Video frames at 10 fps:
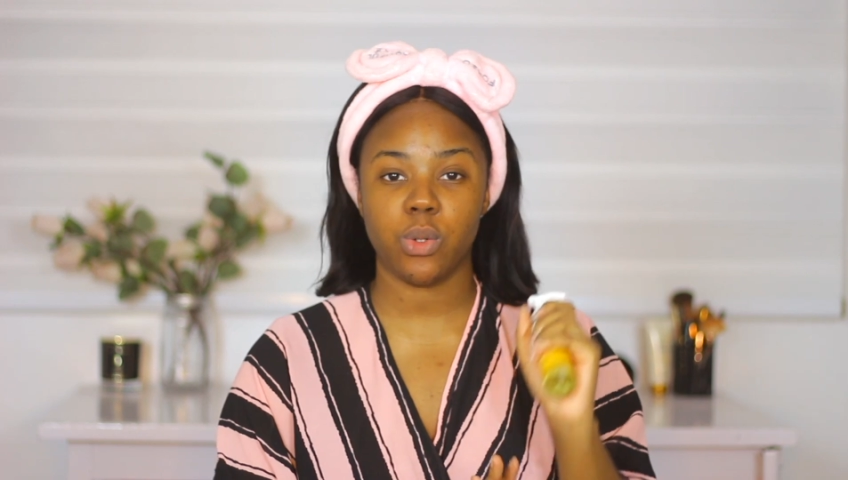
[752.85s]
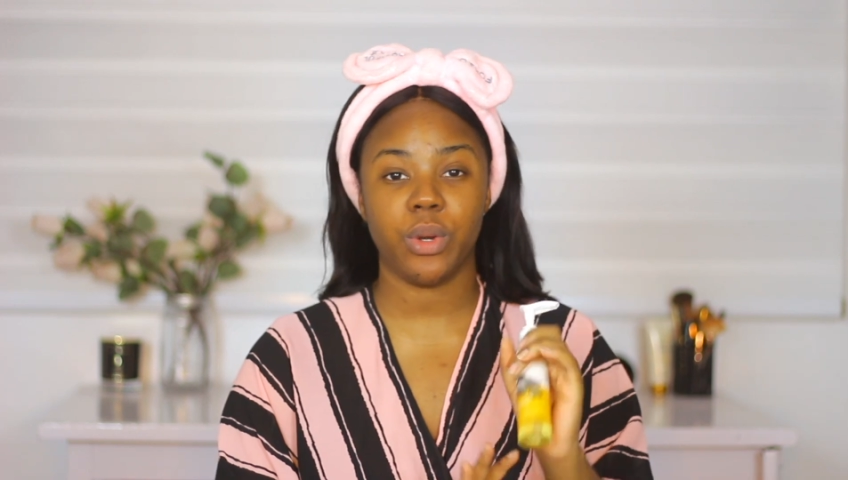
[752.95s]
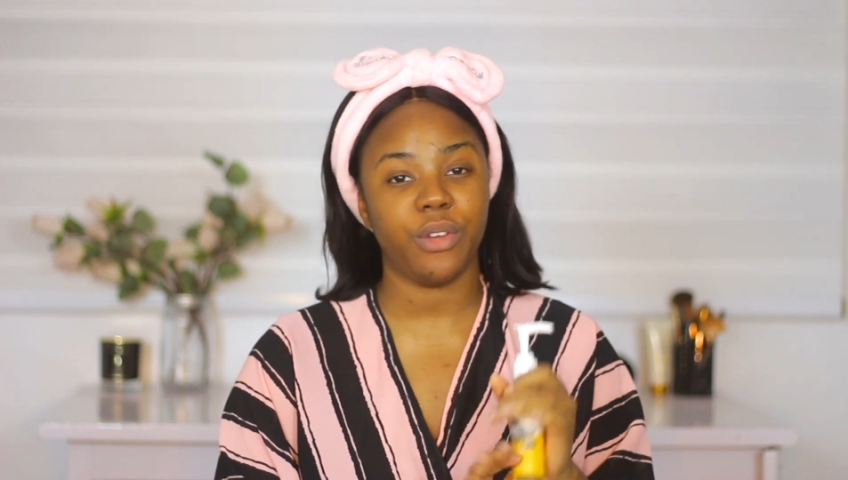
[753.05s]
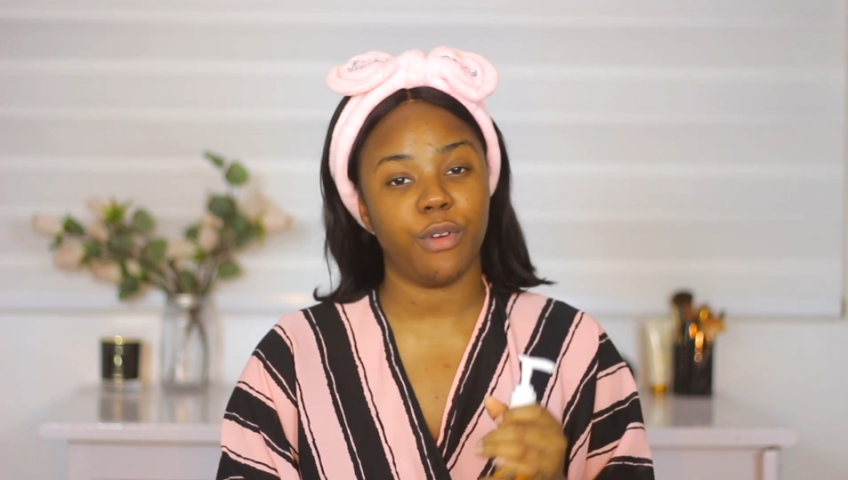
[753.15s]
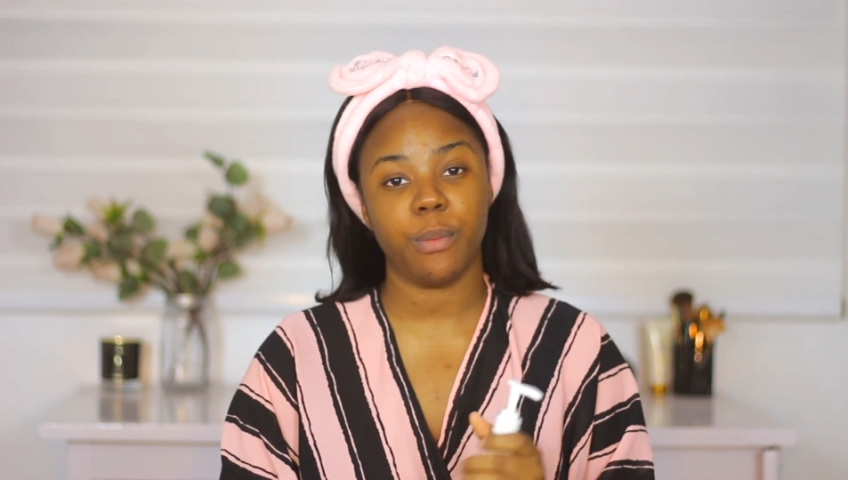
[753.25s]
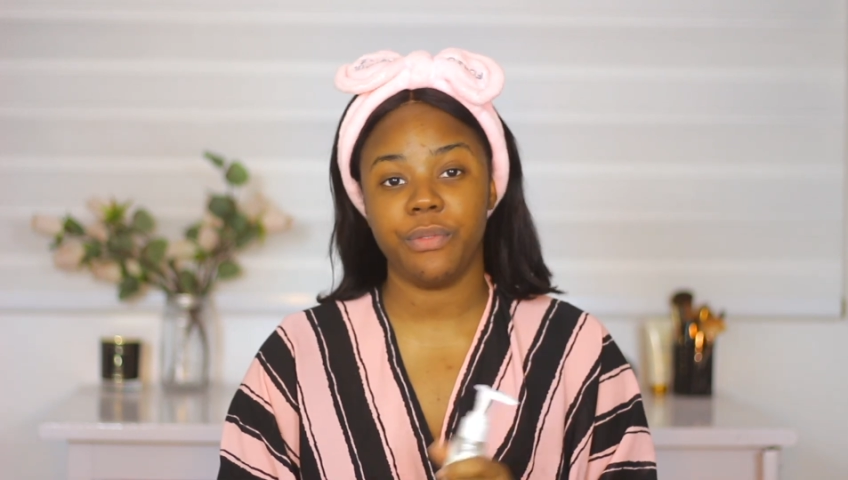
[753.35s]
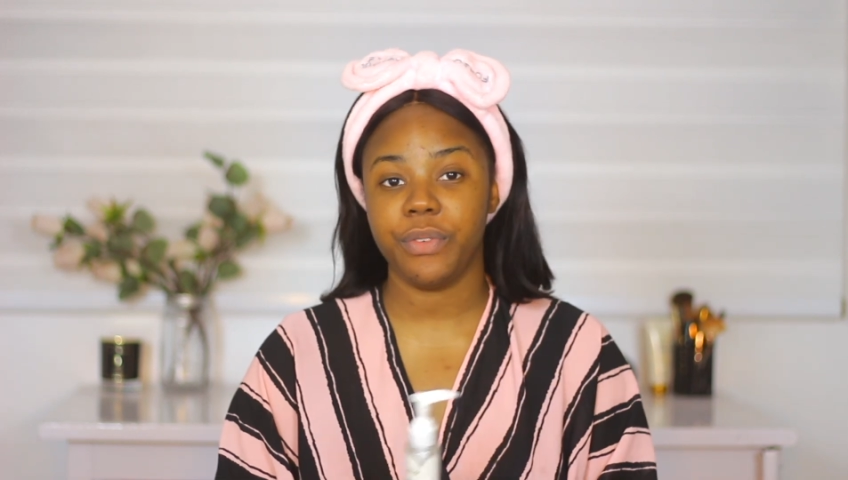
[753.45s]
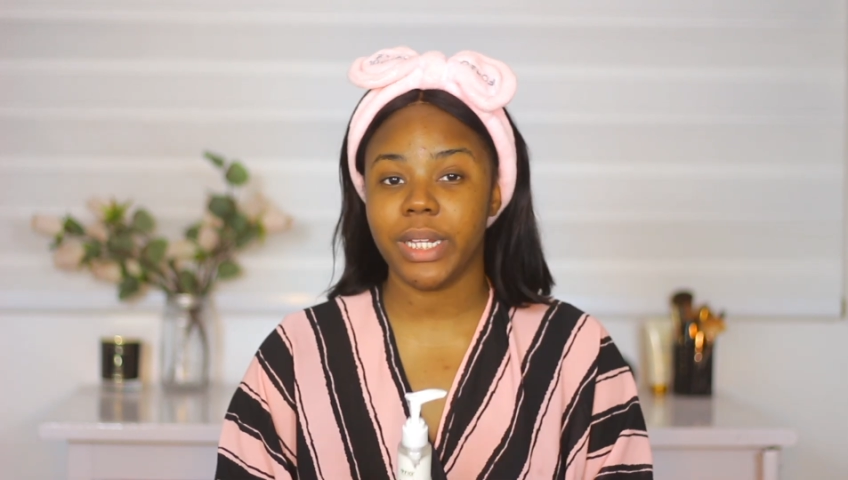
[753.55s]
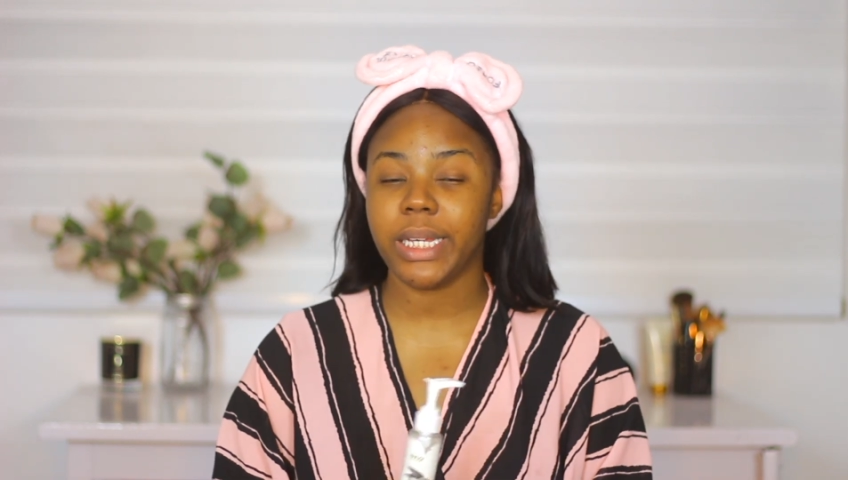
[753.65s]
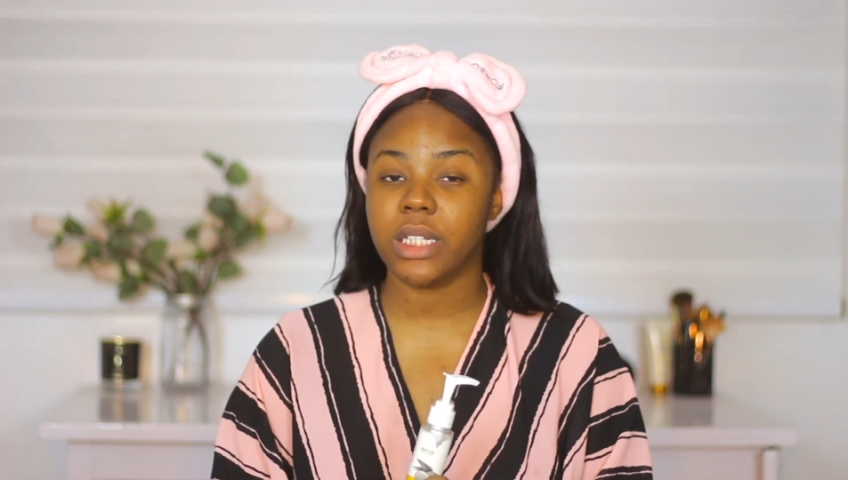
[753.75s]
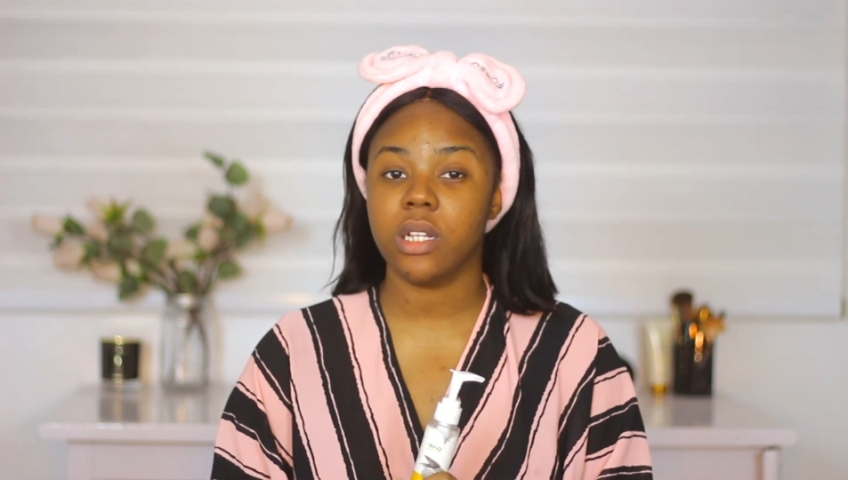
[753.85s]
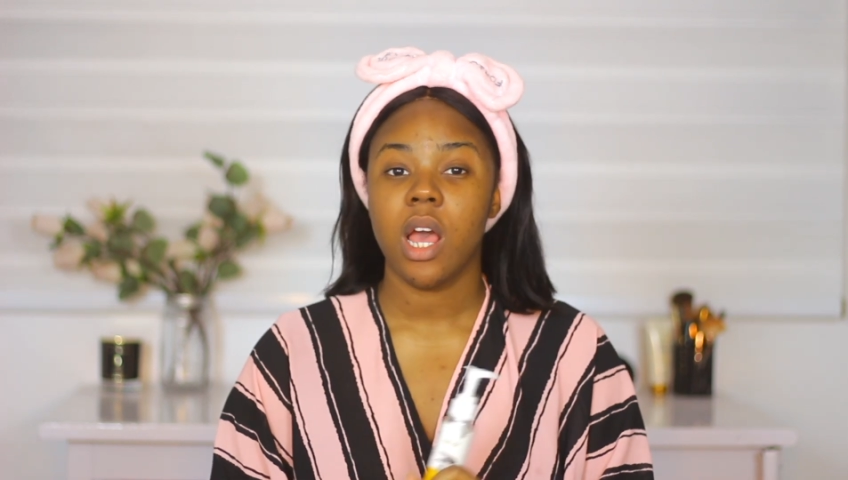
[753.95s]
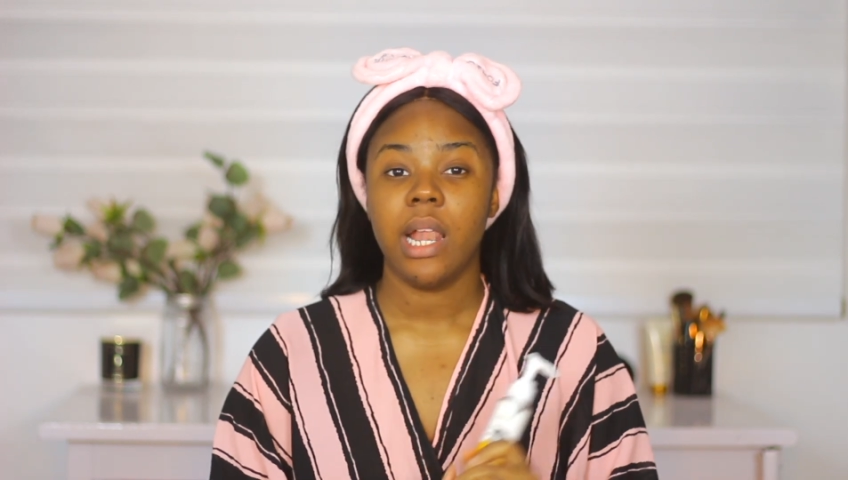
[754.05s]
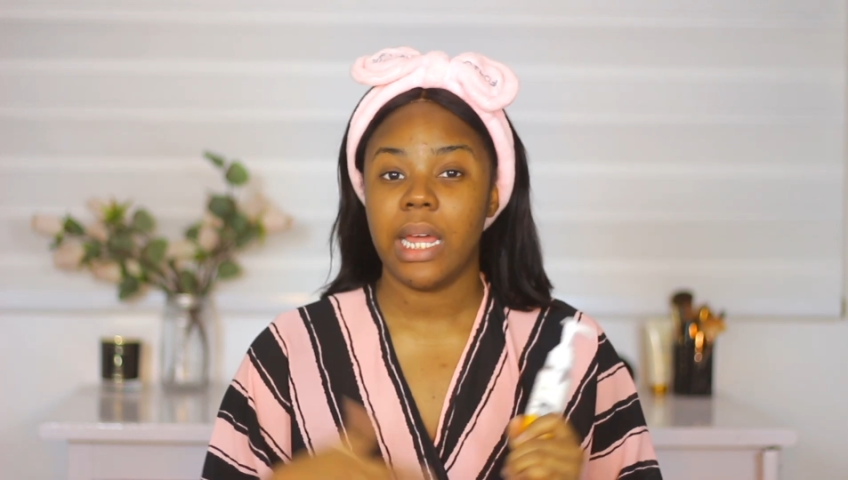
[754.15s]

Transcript: or if I'm feeling